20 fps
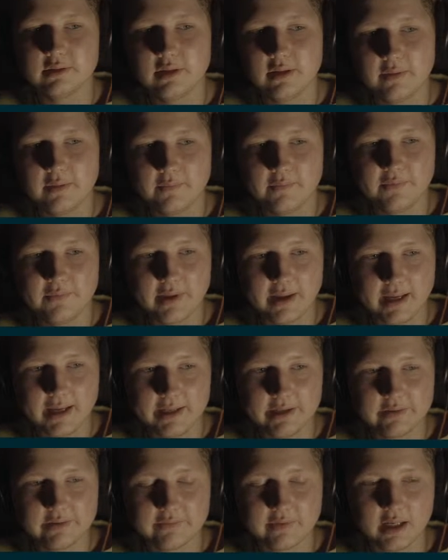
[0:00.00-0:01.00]
the header
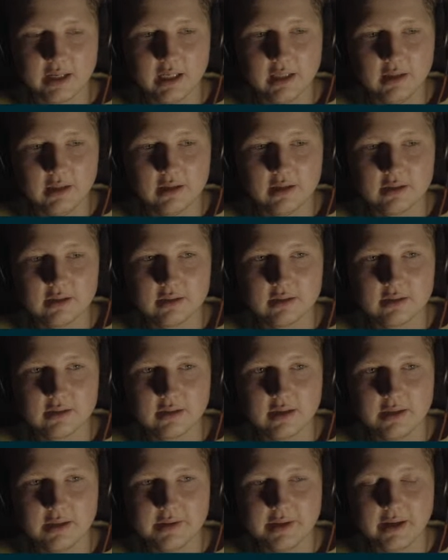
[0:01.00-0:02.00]
file. And
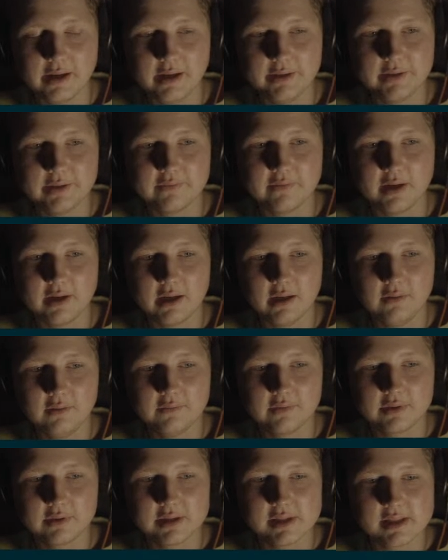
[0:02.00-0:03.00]
the header file, for
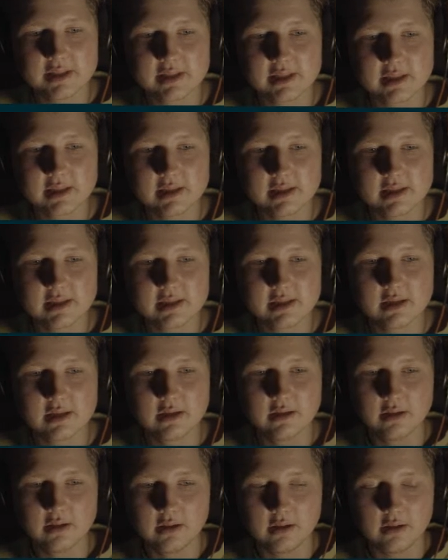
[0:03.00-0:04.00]
instance,
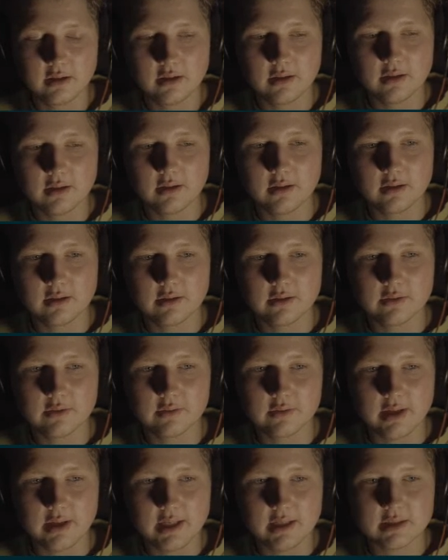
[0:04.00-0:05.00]

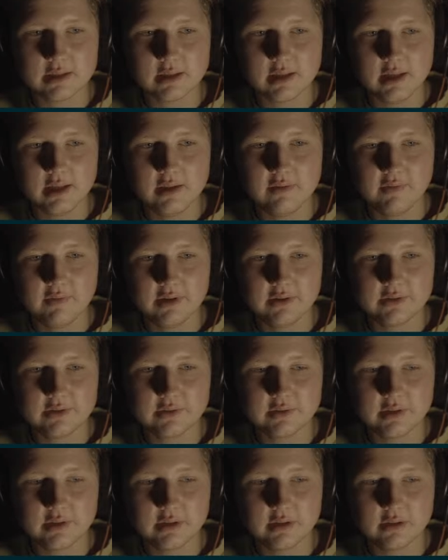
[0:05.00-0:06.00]
create inventory.